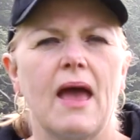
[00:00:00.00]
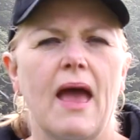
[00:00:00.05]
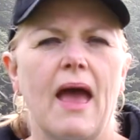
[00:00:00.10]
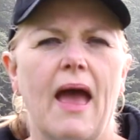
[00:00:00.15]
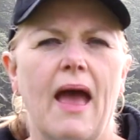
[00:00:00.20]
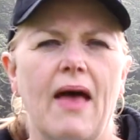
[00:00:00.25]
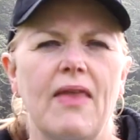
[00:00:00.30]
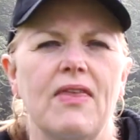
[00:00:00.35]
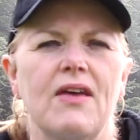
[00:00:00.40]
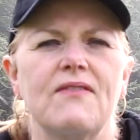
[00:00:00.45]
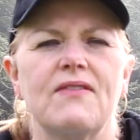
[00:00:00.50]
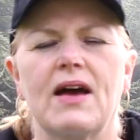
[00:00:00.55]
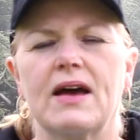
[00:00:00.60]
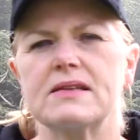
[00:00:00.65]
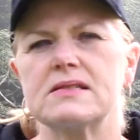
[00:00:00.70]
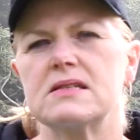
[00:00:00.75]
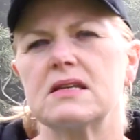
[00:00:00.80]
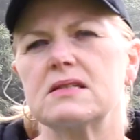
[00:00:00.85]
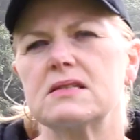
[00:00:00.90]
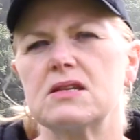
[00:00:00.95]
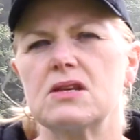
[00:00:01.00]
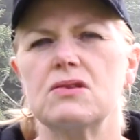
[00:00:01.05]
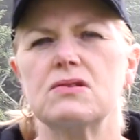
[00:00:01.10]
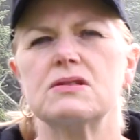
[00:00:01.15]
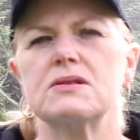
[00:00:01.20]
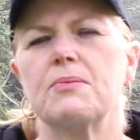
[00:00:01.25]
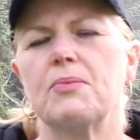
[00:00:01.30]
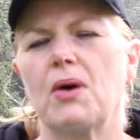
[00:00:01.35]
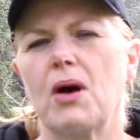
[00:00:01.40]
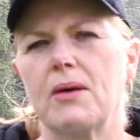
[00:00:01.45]
and they've asked us to
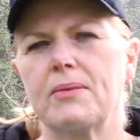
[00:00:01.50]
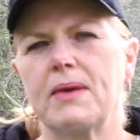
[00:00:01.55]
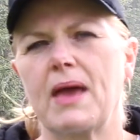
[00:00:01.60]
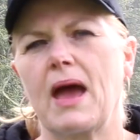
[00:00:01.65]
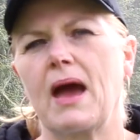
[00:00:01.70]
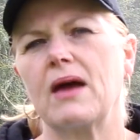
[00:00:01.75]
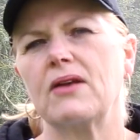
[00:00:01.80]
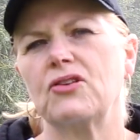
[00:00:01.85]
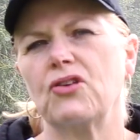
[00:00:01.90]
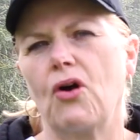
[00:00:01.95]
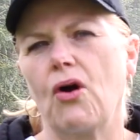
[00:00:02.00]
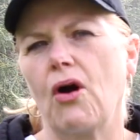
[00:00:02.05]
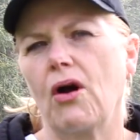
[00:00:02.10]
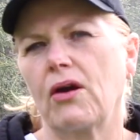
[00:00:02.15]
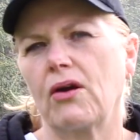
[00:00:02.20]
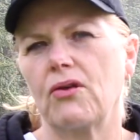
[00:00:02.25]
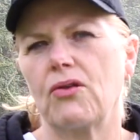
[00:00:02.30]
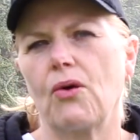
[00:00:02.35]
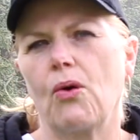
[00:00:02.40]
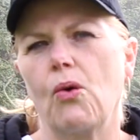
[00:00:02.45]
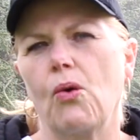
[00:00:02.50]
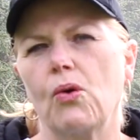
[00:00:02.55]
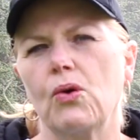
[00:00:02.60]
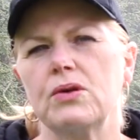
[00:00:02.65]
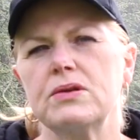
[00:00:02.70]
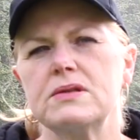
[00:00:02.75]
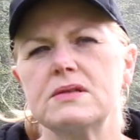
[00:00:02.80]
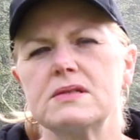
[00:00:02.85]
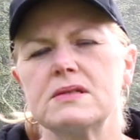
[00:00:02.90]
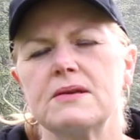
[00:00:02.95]
use a bobcat to auger the
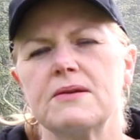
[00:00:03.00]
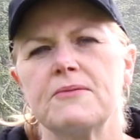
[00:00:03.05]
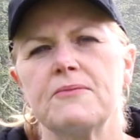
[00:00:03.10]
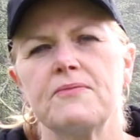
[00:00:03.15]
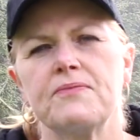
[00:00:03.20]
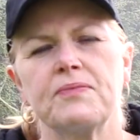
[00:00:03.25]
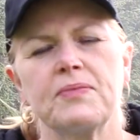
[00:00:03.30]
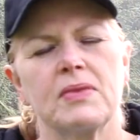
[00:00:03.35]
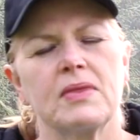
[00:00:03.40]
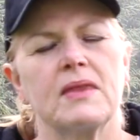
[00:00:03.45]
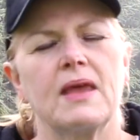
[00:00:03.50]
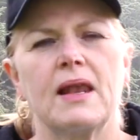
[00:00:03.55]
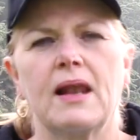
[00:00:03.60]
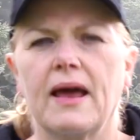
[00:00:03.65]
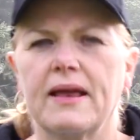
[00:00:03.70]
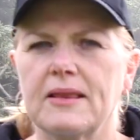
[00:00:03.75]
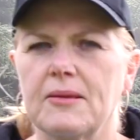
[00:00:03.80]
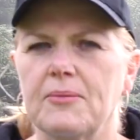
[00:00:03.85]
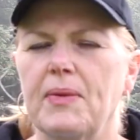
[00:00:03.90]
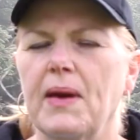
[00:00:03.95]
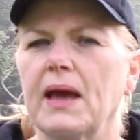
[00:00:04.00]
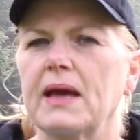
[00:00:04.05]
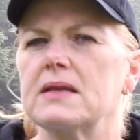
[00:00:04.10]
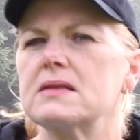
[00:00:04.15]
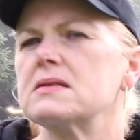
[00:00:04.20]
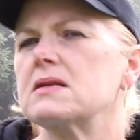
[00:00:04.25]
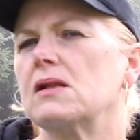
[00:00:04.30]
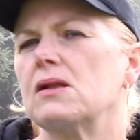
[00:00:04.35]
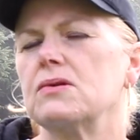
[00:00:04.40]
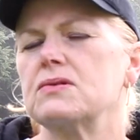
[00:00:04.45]
holes. They'd like the
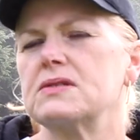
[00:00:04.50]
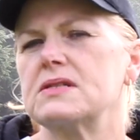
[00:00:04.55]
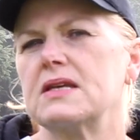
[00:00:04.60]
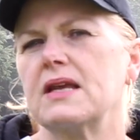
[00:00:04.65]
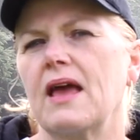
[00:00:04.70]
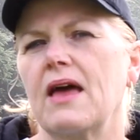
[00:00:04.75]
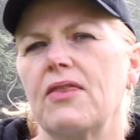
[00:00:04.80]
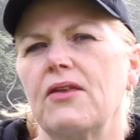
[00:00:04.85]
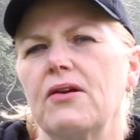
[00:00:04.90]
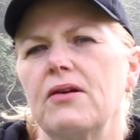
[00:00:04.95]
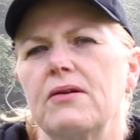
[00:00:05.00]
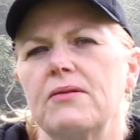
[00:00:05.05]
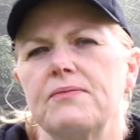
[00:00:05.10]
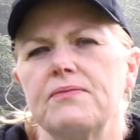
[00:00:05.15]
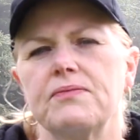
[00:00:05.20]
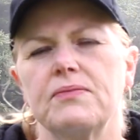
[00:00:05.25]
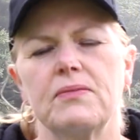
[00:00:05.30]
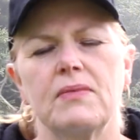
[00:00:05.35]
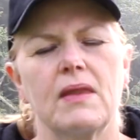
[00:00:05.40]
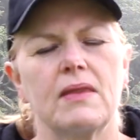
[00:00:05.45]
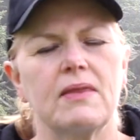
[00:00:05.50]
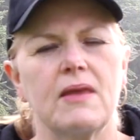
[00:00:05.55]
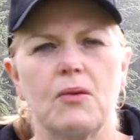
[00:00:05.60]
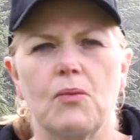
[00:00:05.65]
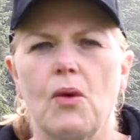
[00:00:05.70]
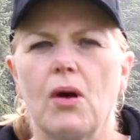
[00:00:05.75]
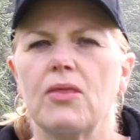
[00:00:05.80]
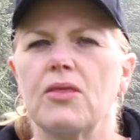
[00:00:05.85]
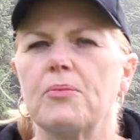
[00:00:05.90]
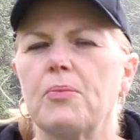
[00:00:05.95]
pickets close together. They
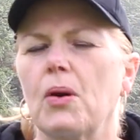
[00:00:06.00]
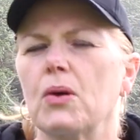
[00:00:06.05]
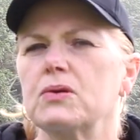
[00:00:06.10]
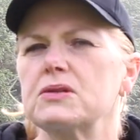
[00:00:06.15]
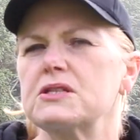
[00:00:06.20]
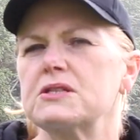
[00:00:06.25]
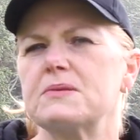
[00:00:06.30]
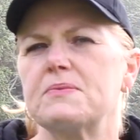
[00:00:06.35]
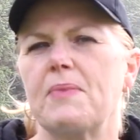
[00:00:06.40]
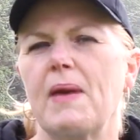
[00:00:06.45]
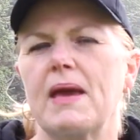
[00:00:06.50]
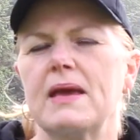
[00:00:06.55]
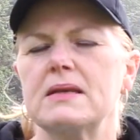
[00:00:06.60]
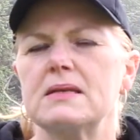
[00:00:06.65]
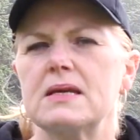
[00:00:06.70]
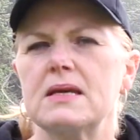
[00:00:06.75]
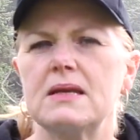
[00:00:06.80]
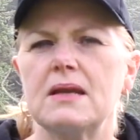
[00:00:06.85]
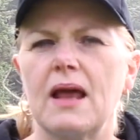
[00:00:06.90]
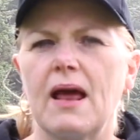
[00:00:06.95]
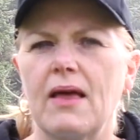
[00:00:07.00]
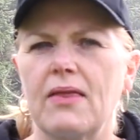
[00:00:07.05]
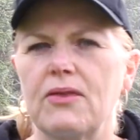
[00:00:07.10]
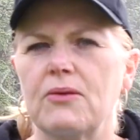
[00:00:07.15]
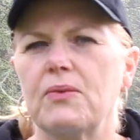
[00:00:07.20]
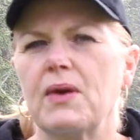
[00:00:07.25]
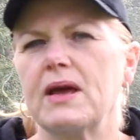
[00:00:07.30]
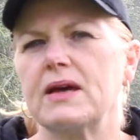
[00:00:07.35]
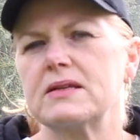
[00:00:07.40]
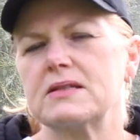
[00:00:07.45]
want the posts painted and the
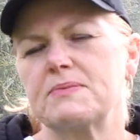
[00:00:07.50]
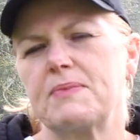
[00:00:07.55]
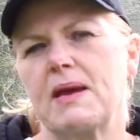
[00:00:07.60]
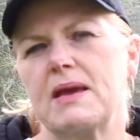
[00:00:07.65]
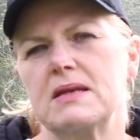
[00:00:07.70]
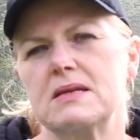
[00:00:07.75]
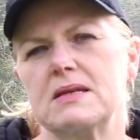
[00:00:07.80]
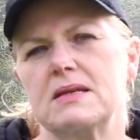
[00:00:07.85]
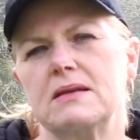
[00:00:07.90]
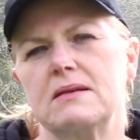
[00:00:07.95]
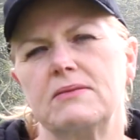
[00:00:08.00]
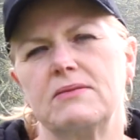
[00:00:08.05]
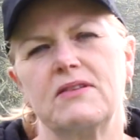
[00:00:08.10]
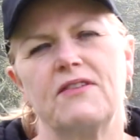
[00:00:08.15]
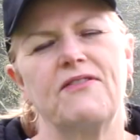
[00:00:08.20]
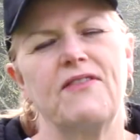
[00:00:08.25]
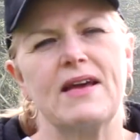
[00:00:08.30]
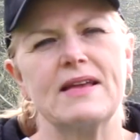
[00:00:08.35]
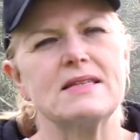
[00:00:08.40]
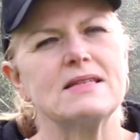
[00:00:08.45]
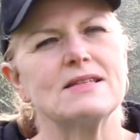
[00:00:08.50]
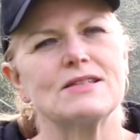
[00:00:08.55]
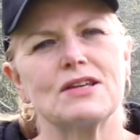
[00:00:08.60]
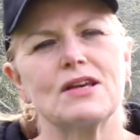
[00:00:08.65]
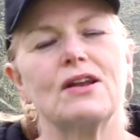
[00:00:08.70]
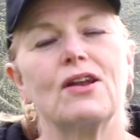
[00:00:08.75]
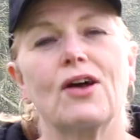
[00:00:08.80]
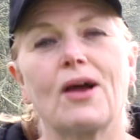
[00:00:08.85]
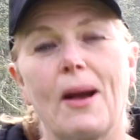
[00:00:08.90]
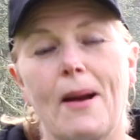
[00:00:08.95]
rails painted. The fence is
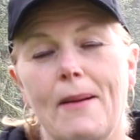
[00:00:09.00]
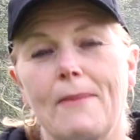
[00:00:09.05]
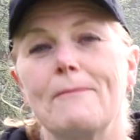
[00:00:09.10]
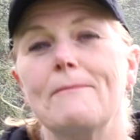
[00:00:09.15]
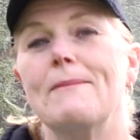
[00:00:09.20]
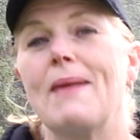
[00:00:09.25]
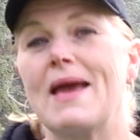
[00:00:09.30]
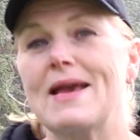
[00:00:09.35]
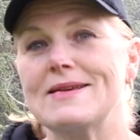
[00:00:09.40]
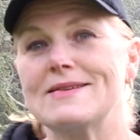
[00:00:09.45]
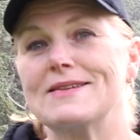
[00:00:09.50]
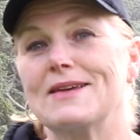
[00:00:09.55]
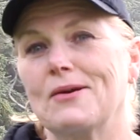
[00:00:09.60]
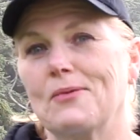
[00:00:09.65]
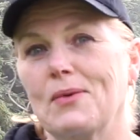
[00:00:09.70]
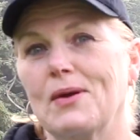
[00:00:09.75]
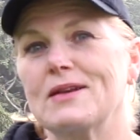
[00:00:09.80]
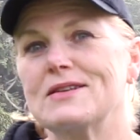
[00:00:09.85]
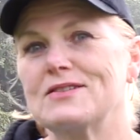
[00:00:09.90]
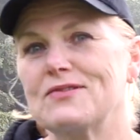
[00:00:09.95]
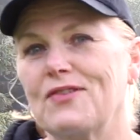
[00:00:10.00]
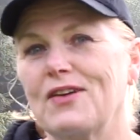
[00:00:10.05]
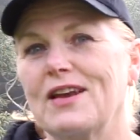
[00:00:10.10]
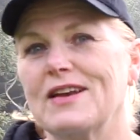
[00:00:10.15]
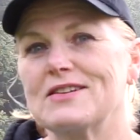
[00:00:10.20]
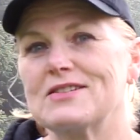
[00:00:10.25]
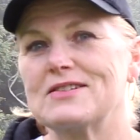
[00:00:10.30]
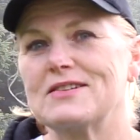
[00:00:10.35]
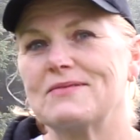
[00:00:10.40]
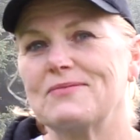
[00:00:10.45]
going to look amazing when it's
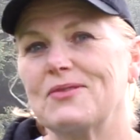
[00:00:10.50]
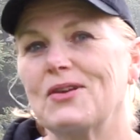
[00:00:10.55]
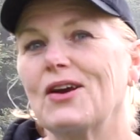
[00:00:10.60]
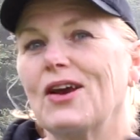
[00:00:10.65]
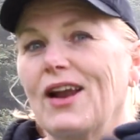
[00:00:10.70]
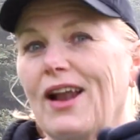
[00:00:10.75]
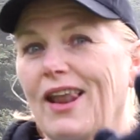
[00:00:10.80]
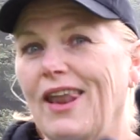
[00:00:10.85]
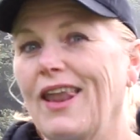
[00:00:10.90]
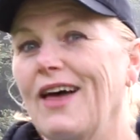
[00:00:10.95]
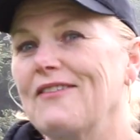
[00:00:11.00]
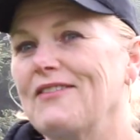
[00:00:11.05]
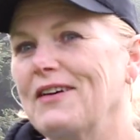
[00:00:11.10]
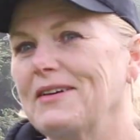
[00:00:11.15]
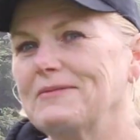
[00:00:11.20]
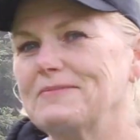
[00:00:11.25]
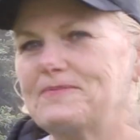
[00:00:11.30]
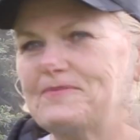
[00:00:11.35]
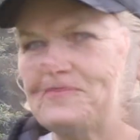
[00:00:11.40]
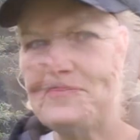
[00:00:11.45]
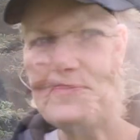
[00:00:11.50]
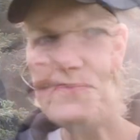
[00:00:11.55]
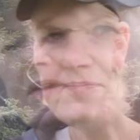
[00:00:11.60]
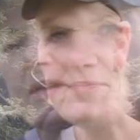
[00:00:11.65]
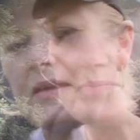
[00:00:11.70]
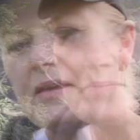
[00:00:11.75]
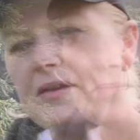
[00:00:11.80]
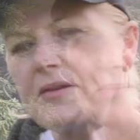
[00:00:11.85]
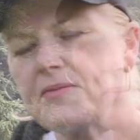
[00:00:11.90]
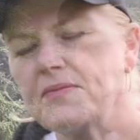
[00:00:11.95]
finished. You're going to love it.
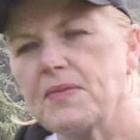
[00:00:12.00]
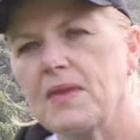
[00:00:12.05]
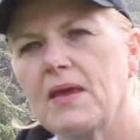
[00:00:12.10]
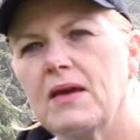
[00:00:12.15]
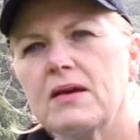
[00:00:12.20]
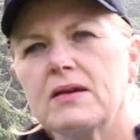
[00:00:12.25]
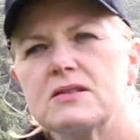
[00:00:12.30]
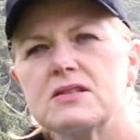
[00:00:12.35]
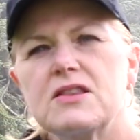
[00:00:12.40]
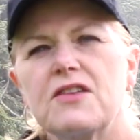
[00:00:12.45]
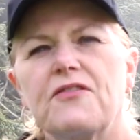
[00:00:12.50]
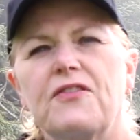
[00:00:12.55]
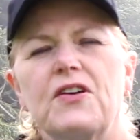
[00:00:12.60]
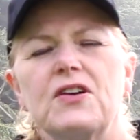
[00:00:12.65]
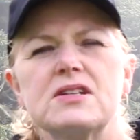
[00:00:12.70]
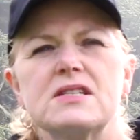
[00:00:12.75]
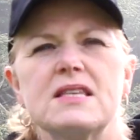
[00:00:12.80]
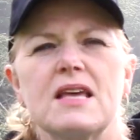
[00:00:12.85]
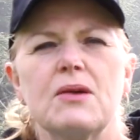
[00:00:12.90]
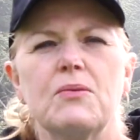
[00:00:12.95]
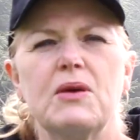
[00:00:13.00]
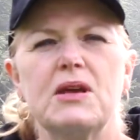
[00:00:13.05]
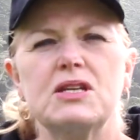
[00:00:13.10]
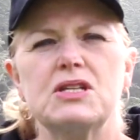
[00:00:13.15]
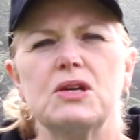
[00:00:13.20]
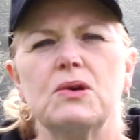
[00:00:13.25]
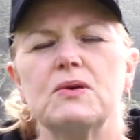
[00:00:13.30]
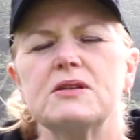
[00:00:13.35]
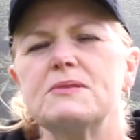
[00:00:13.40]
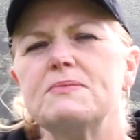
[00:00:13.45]
So the first thing we
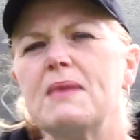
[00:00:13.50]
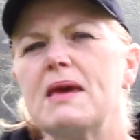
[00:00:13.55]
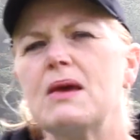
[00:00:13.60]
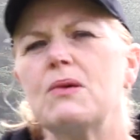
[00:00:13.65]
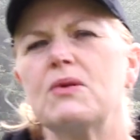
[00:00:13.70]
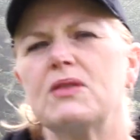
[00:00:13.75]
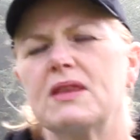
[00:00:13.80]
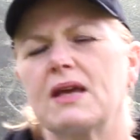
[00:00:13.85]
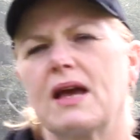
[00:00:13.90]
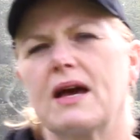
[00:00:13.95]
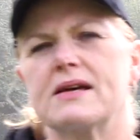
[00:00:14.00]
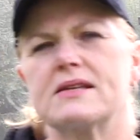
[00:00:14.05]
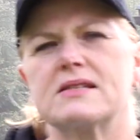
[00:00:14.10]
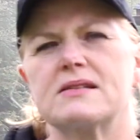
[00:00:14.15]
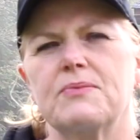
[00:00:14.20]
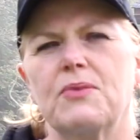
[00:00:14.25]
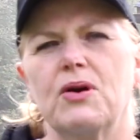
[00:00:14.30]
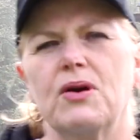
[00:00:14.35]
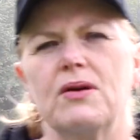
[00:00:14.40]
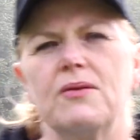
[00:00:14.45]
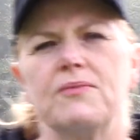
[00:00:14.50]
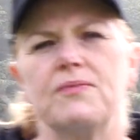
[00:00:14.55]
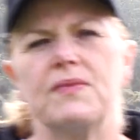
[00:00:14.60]
do is meet with the customer